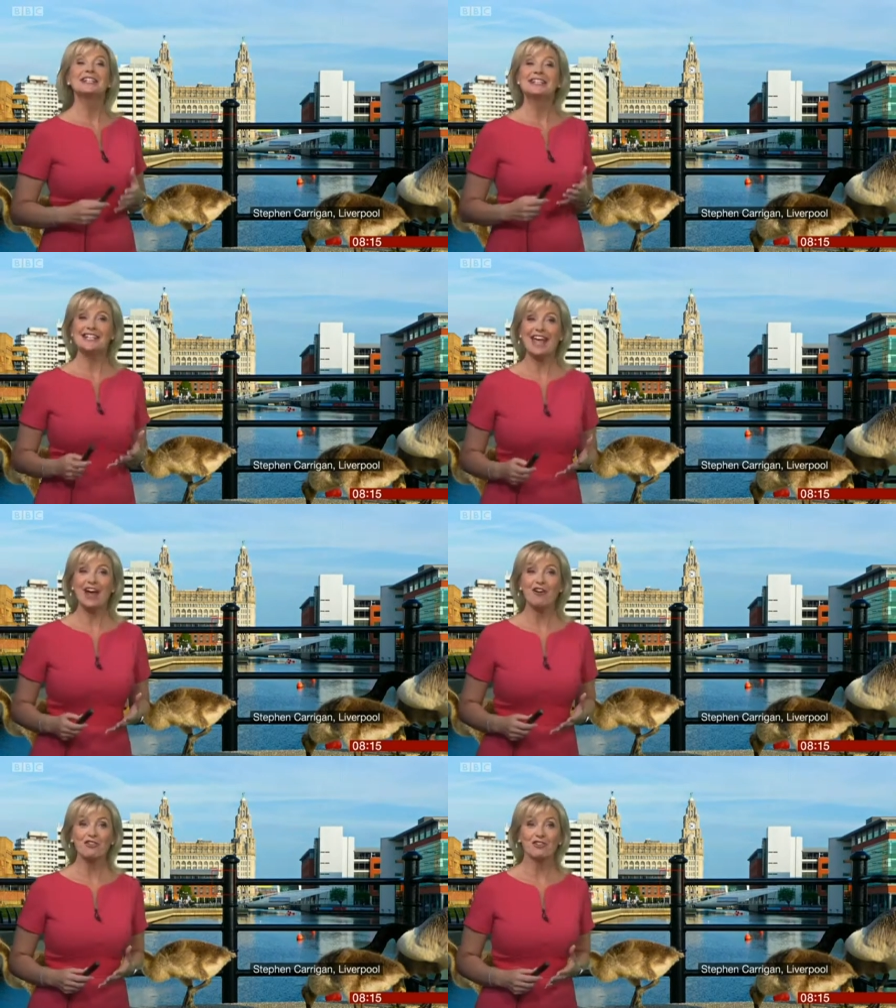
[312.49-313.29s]
Today
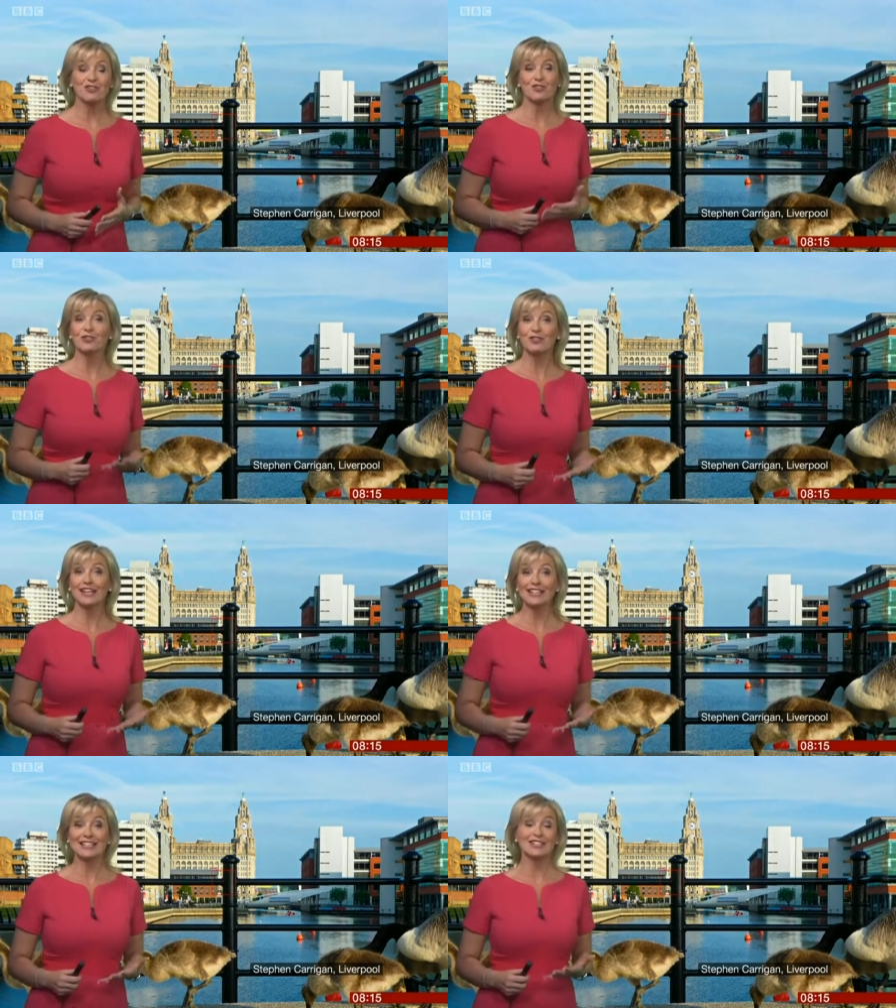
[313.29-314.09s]
across northern
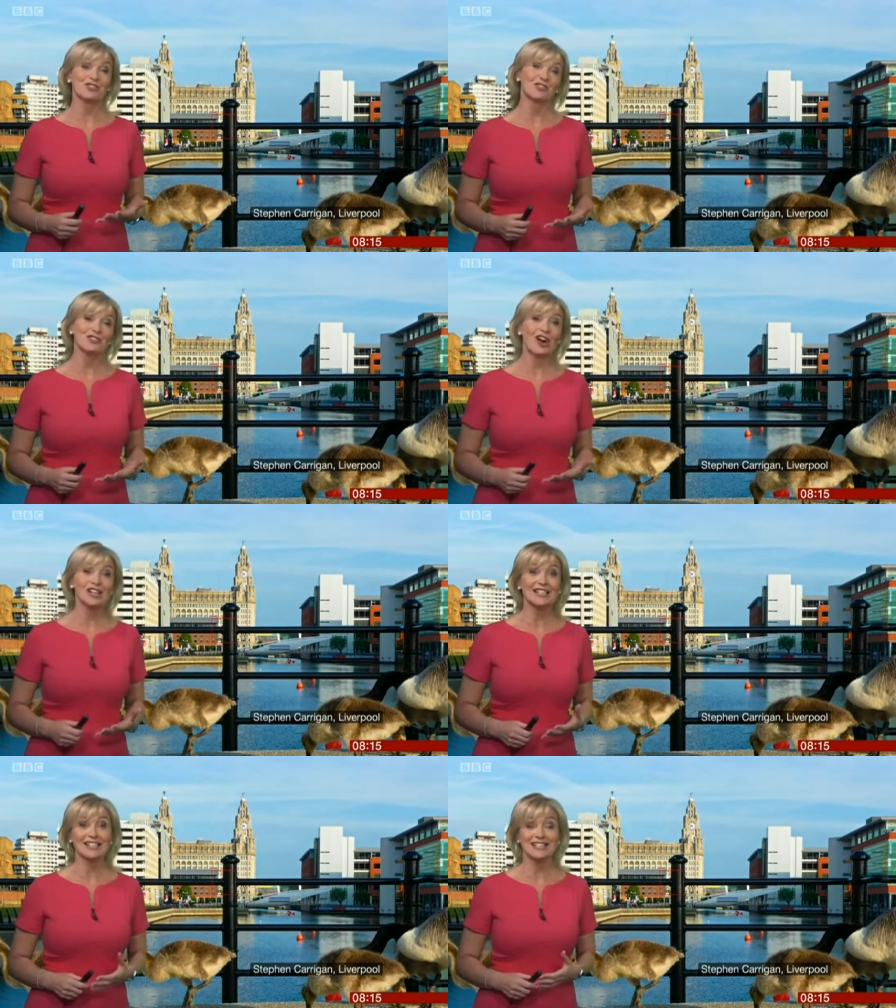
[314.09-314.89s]
England, northern
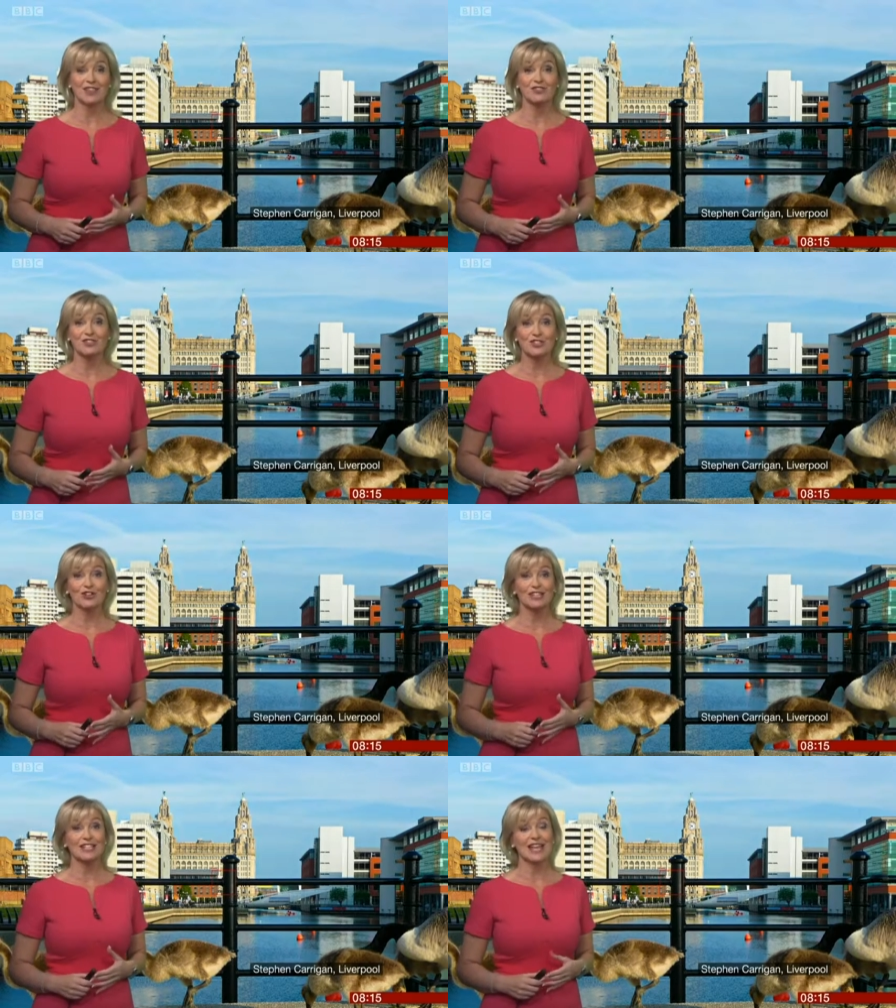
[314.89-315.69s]
Ireland and southern
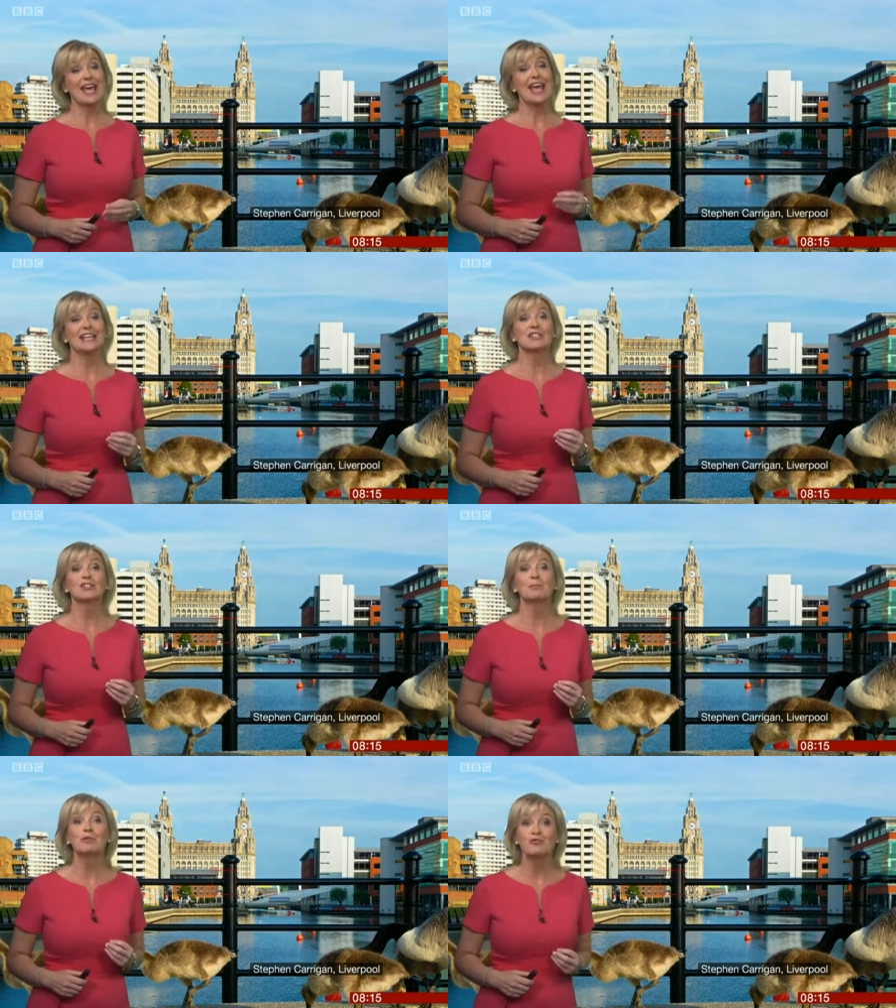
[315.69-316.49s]
Scotland, it's
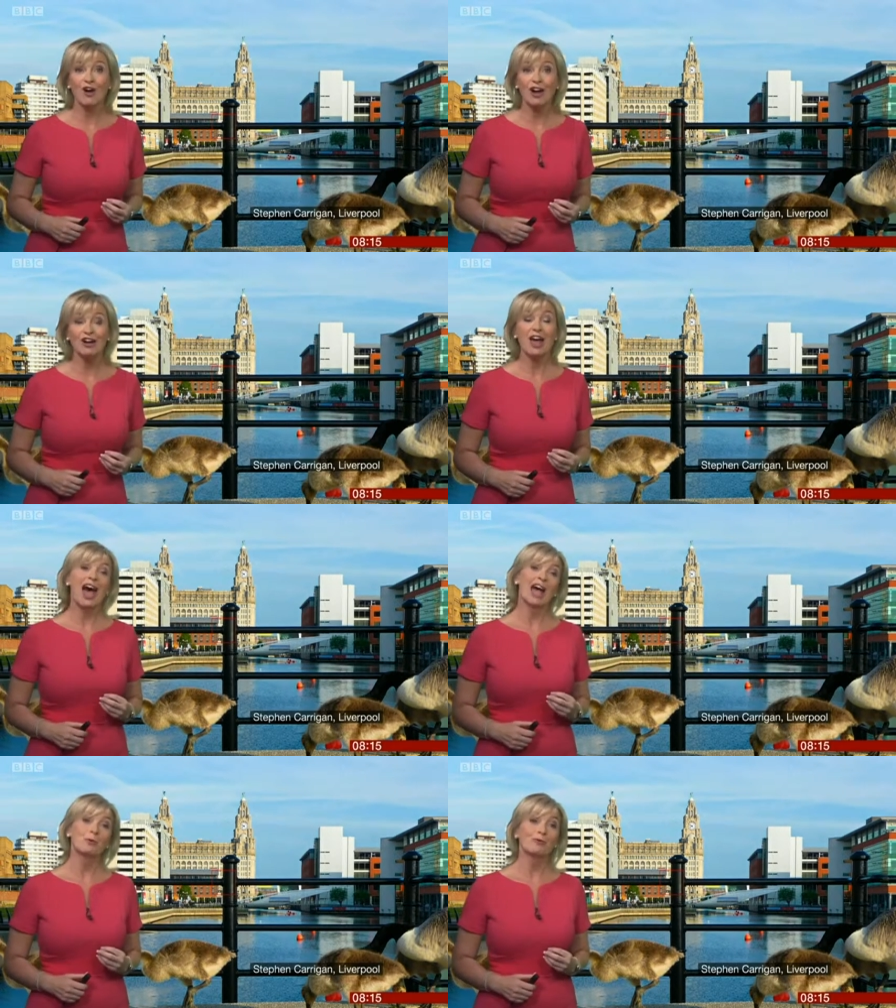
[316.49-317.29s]
going to be drier
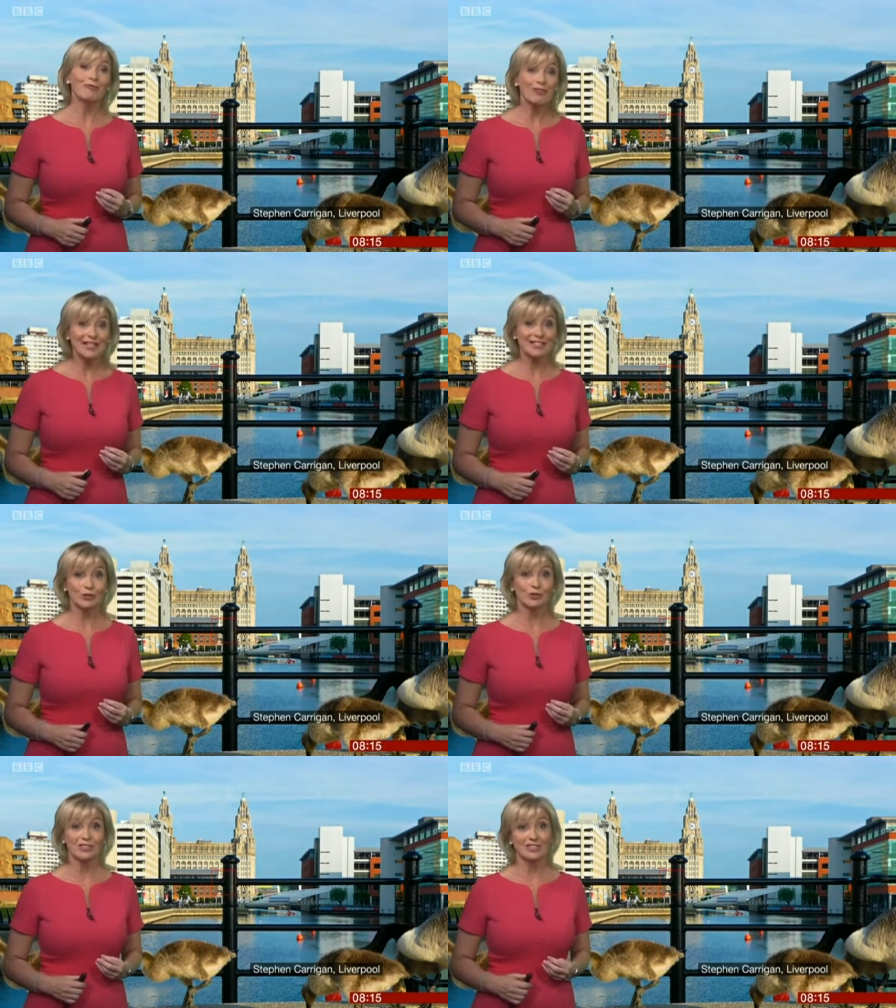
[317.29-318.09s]
and it won't feel as
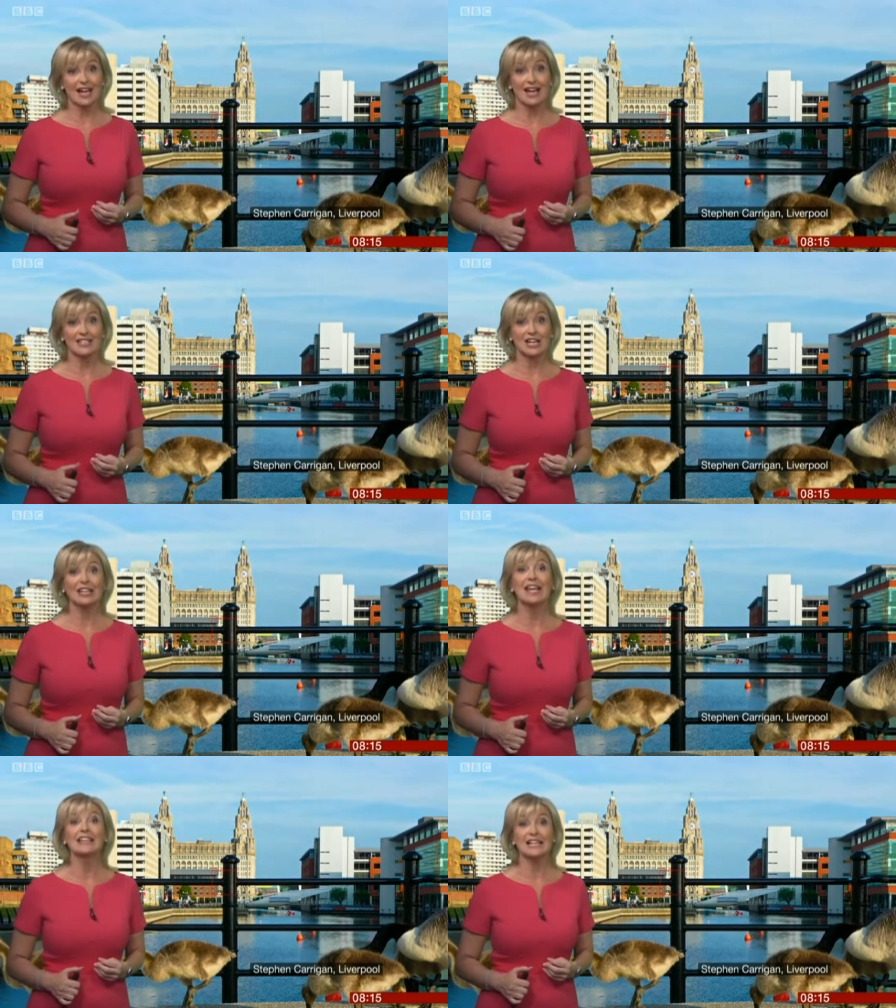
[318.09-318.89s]
cold as it has
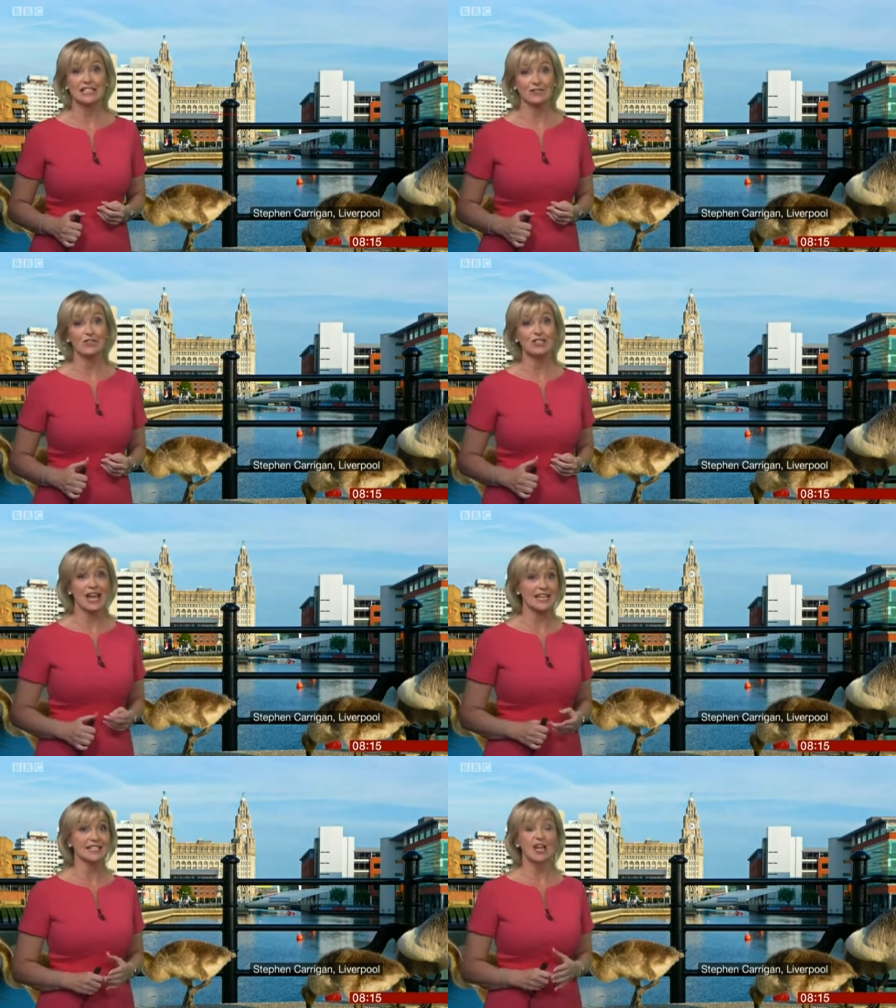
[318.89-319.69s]
done in the last few
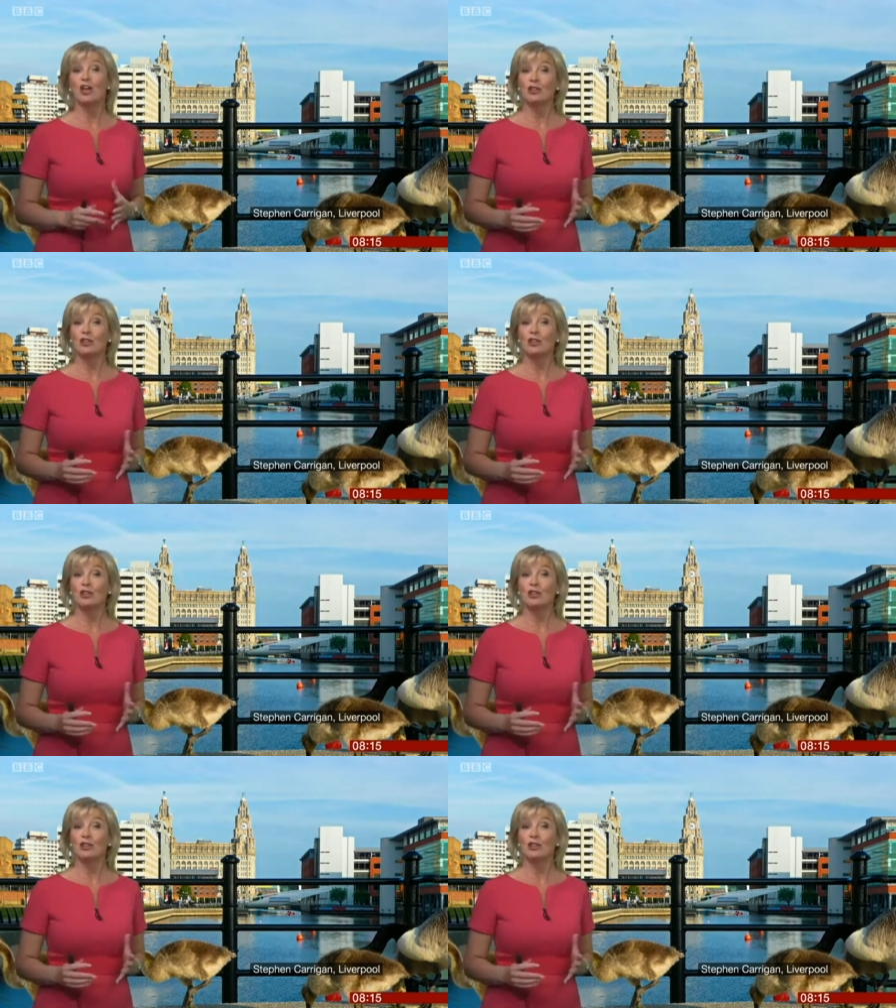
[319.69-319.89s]
days.